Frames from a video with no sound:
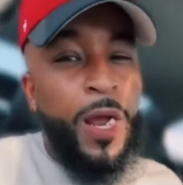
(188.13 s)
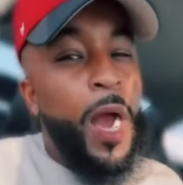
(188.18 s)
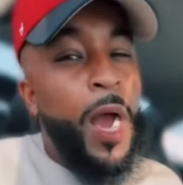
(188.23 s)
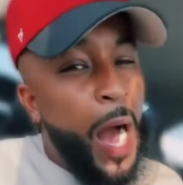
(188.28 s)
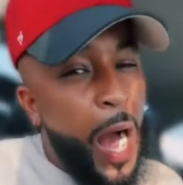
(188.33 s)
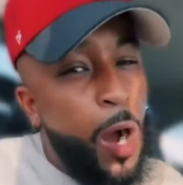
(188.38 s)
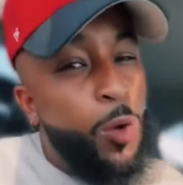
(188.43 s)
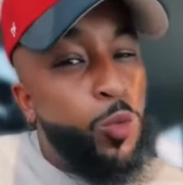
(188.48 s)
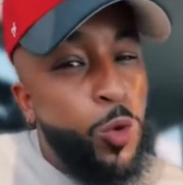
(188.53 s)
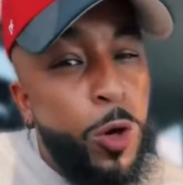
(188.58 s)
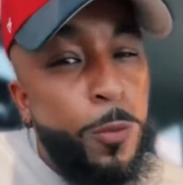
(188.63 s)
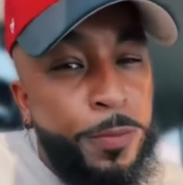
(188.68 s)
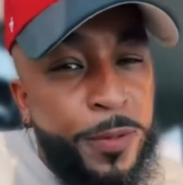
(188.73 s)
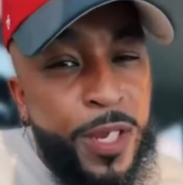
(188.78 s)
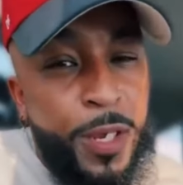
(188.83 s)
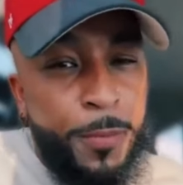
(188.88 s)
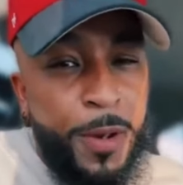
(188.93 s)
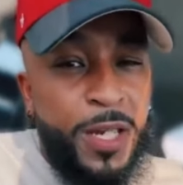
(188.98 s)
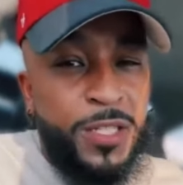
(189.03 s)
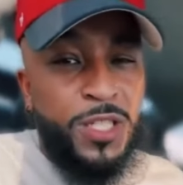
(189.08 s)
I will be in
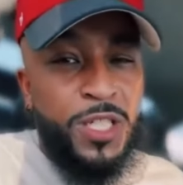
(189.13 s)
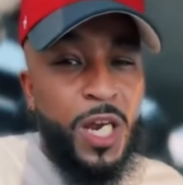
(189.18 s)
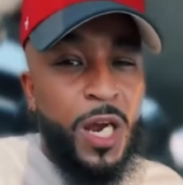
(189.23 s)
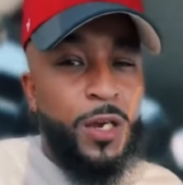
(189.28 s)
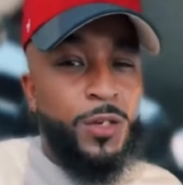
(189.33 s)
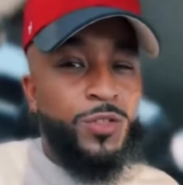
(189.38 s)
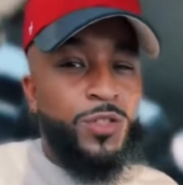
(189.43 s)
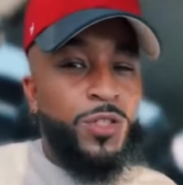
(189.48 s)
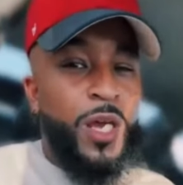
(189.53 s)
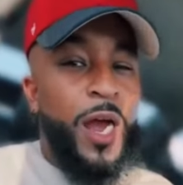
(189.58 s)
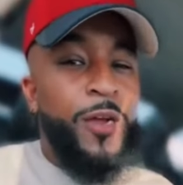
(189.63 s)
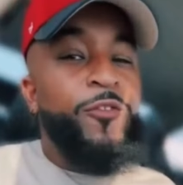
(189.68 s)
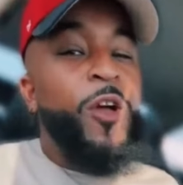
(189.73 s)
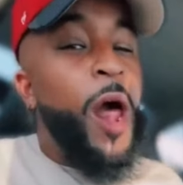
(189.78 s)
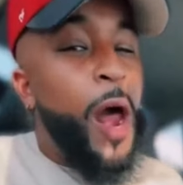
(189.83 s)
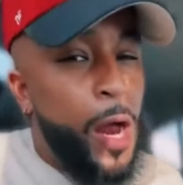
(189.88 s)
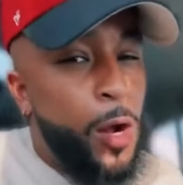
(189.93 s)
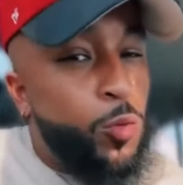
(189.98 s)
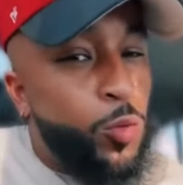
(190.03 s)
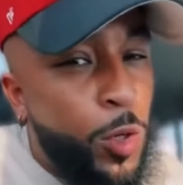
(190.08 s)
my child's life.
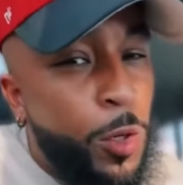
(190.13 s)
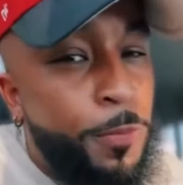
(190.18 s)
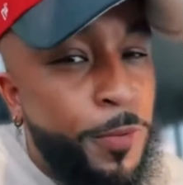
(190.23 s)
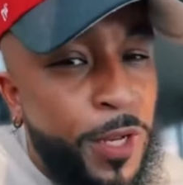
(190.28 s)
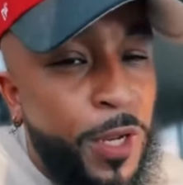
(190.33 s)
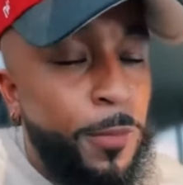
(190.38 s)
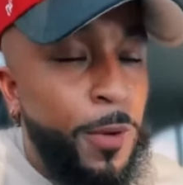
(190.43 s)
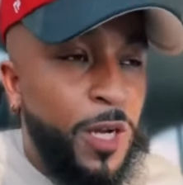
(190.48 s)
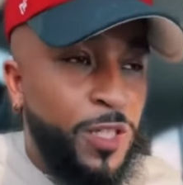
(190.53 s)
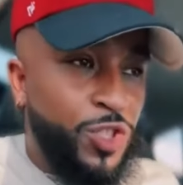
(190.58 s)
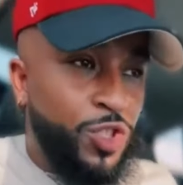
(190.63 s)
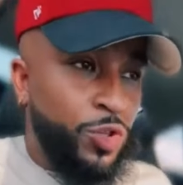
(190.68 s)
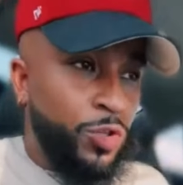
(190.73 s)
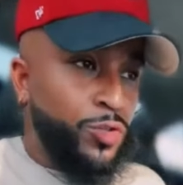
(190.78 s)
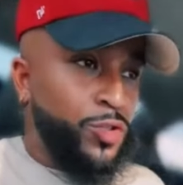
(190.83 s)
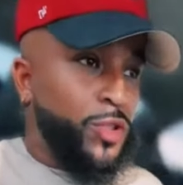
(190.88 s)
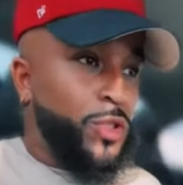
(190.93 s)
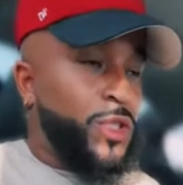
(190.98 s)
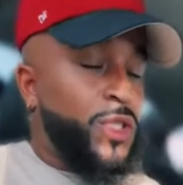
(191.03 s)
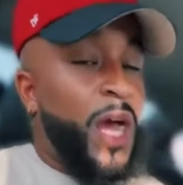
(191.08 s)
I will be in my
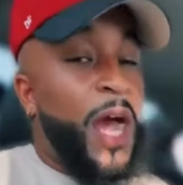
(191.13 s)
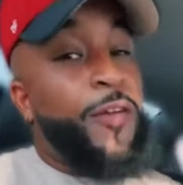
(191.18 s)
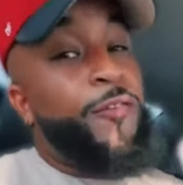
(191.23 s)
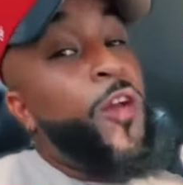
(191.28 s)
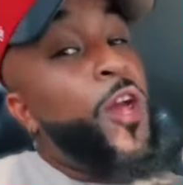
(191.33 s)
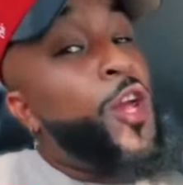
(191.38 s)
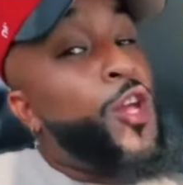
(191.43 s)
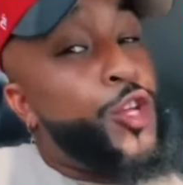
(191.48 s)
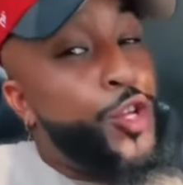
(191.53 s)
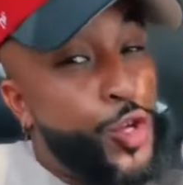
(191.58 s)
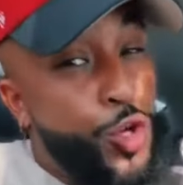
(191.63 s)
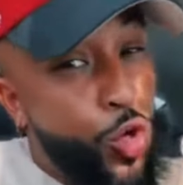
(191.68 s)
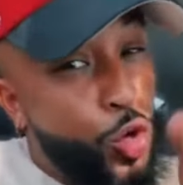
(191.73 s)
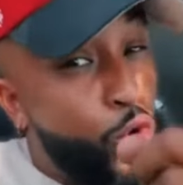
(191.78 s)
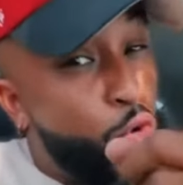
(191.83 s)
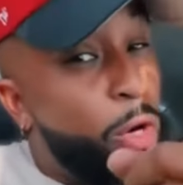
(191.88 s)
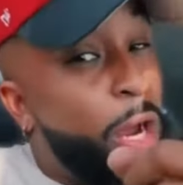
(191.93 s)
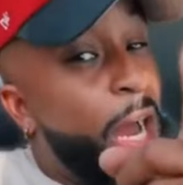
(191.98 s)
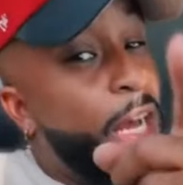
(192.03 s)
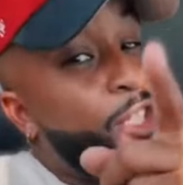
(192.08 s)
children's life. You
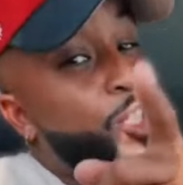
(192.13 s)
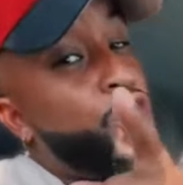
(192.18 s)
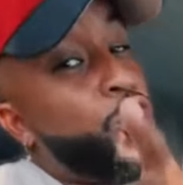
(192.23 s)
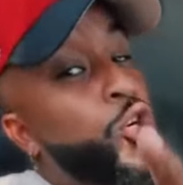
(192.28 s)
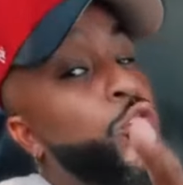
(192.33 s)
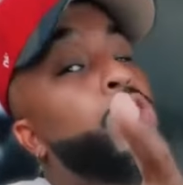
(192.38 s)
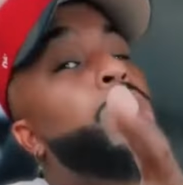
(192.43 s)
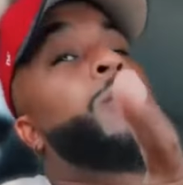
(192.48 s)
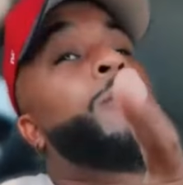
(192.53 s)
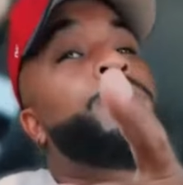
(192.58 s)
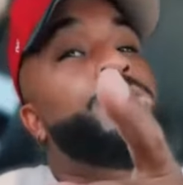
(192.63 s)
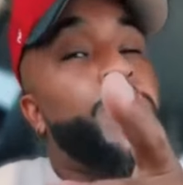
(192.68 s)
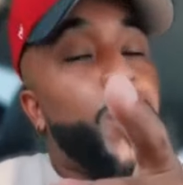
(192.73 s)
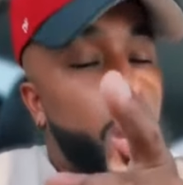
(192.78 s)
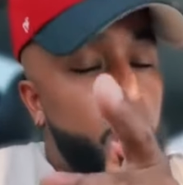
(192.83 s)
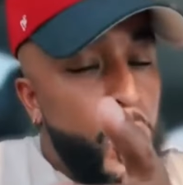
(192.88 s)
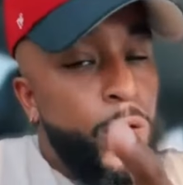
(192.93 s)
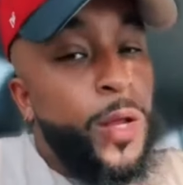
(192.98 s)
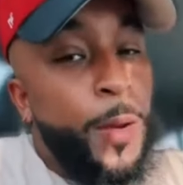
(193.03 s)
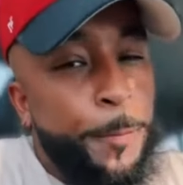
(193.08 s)
got your
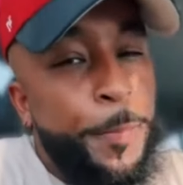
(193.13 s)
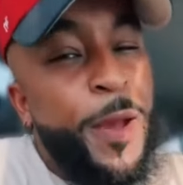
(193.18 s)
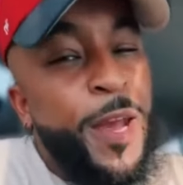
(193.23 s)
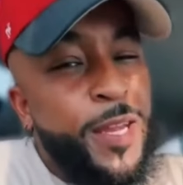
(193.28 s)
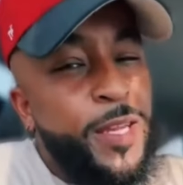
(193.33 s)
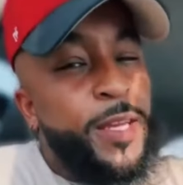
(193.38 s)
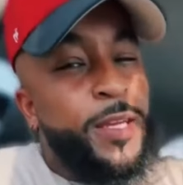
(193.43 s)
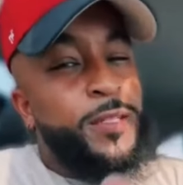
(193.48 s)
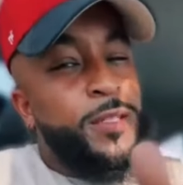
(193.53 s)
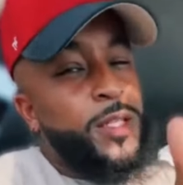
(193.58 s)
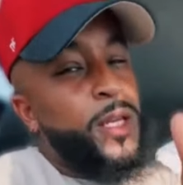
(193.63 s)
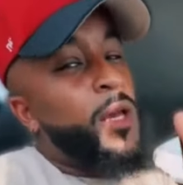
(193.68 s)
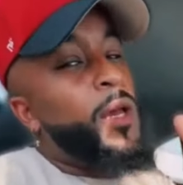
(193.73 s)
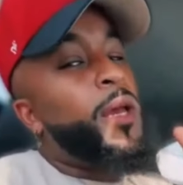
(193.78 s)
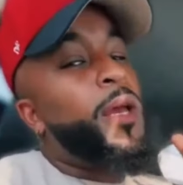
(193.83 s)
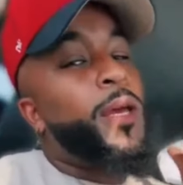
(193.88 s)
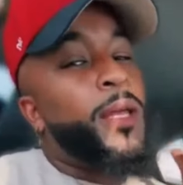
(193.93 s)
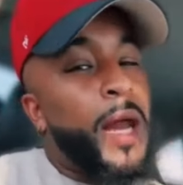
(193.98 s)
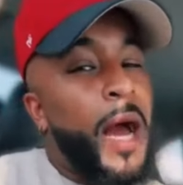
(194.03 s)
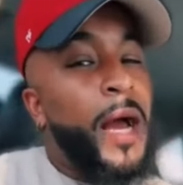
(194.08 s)
own opinions,
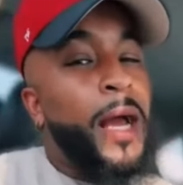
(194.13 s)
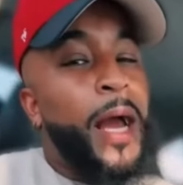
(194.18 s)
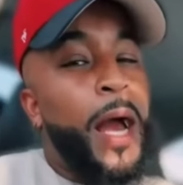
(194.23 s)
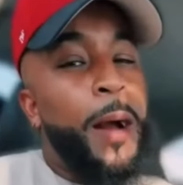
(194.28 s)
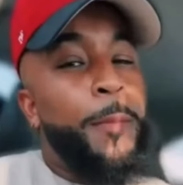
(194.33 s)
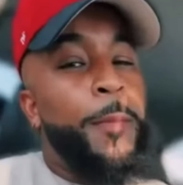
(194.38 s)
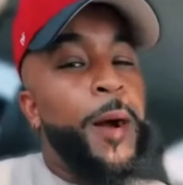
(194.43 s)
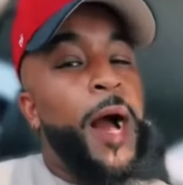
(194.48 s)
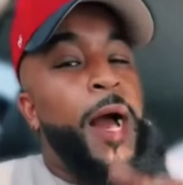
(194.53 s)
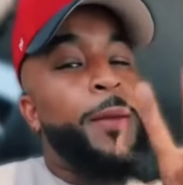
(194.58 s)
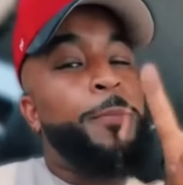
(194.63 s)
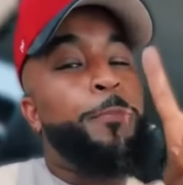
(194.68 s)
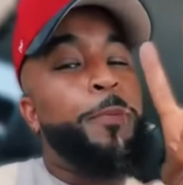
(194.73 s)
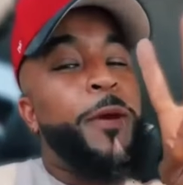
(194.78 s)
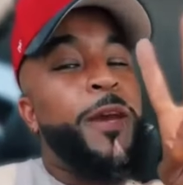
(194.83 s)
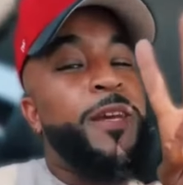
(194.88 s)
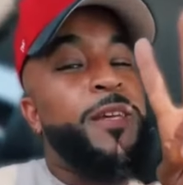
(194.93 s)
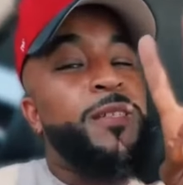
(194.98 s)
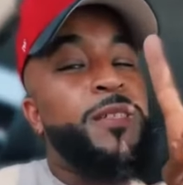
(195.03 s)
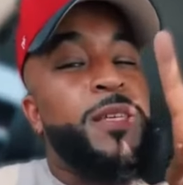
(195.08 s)
and I got mine.
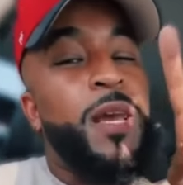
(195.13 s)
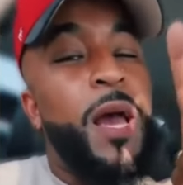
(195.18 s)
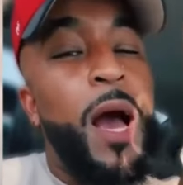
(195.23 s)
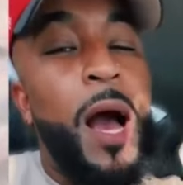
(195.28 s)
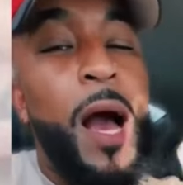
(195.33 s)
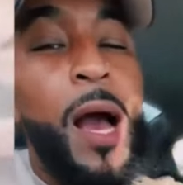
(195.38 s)
Peace. I